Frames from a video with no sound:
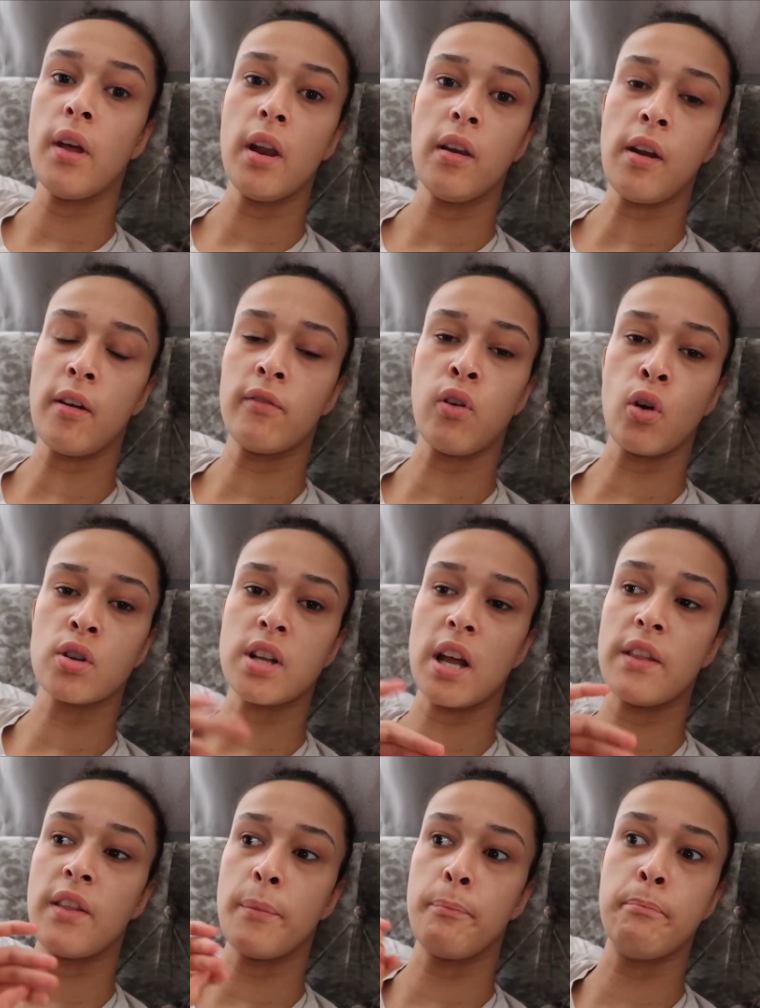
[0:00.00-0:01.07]
their like vlogs
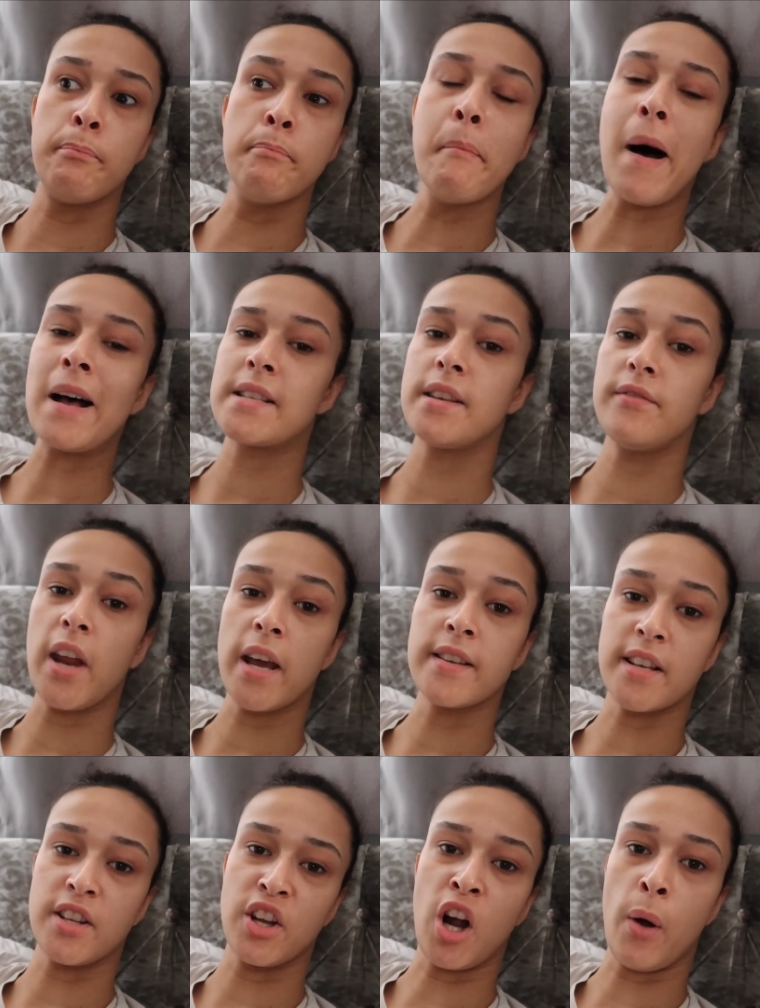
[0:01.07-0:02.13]
like the massive
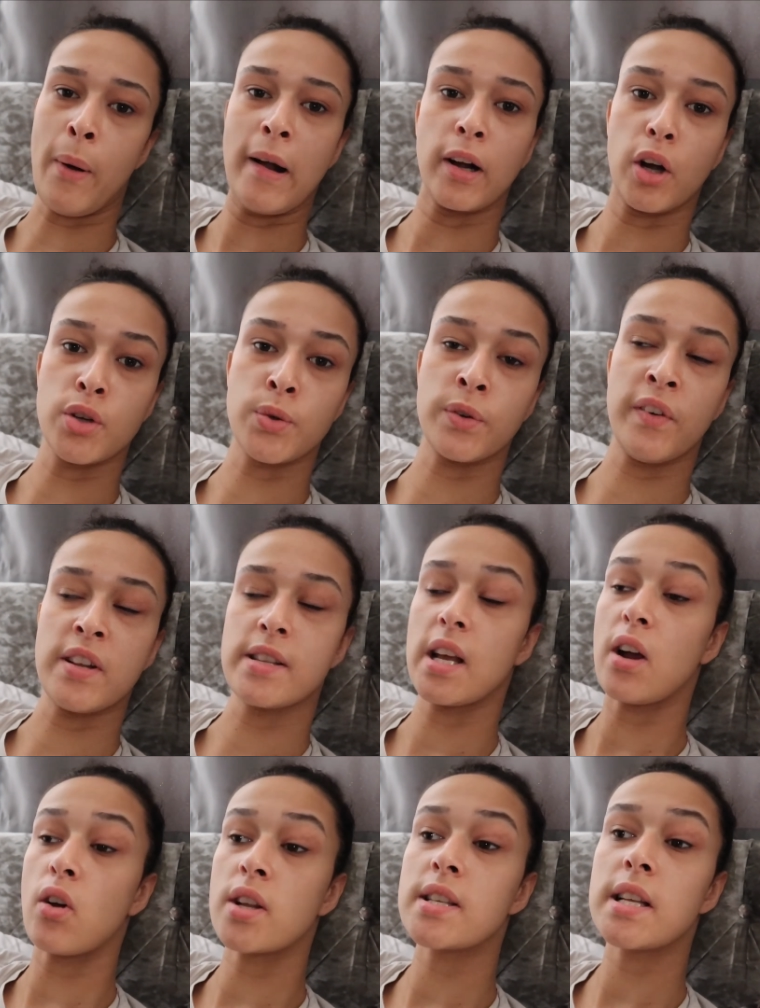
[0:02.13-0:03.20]
days that they go out and go to events.
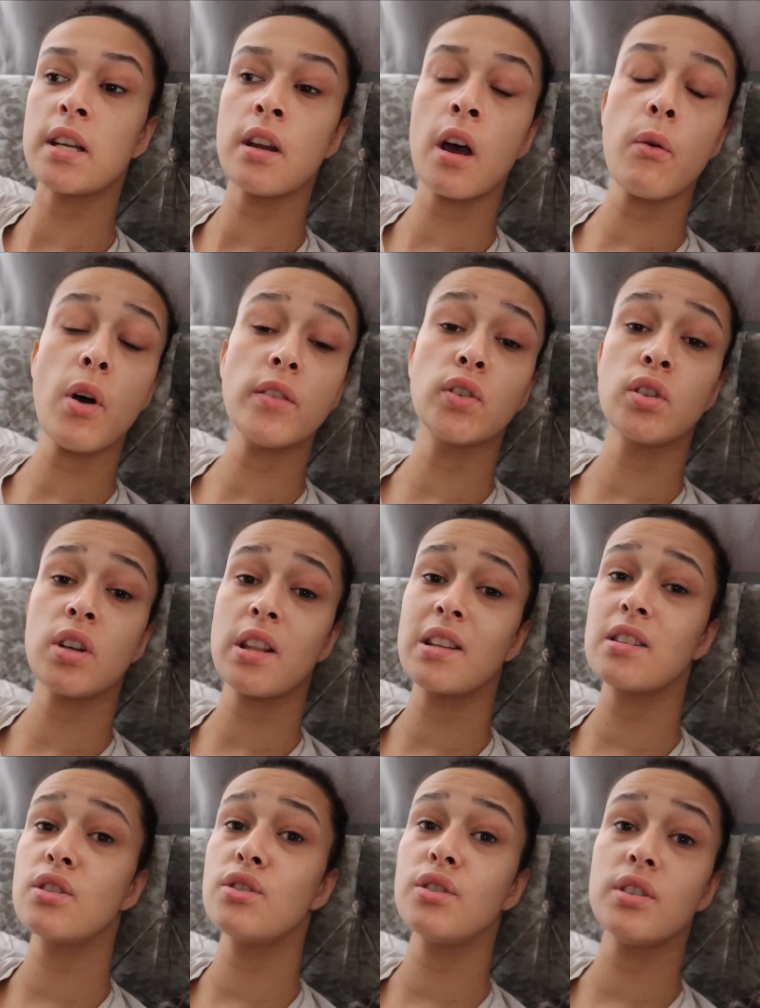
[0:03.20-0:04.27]
Like honestly, no, I've got
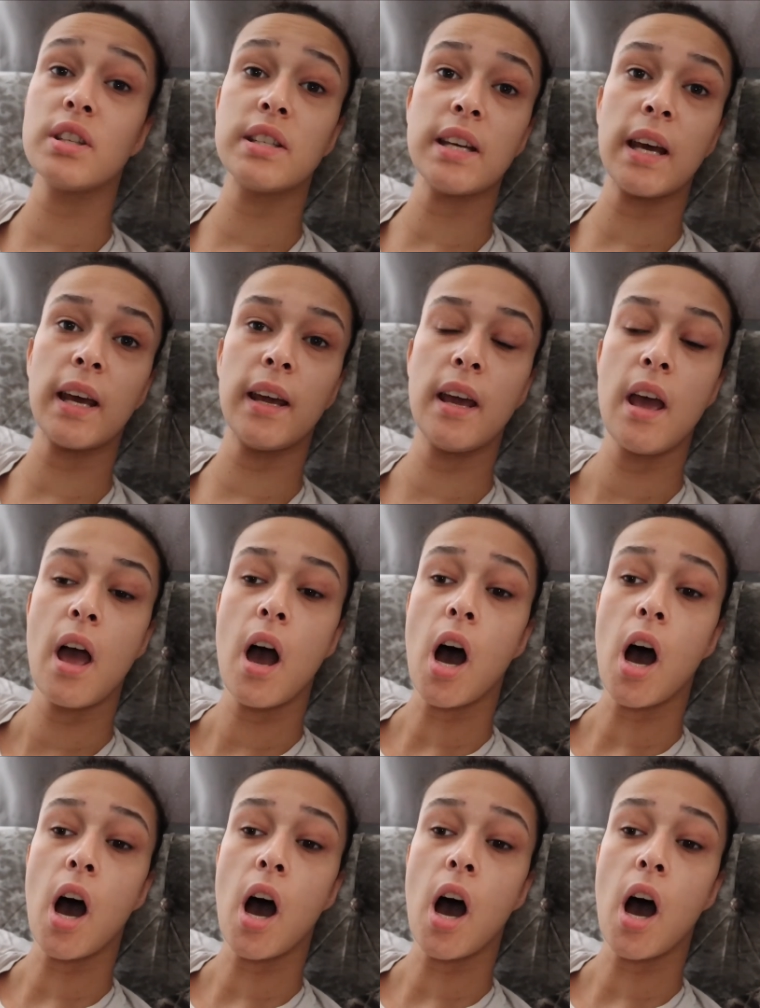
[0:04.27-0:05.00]
nothing to do today.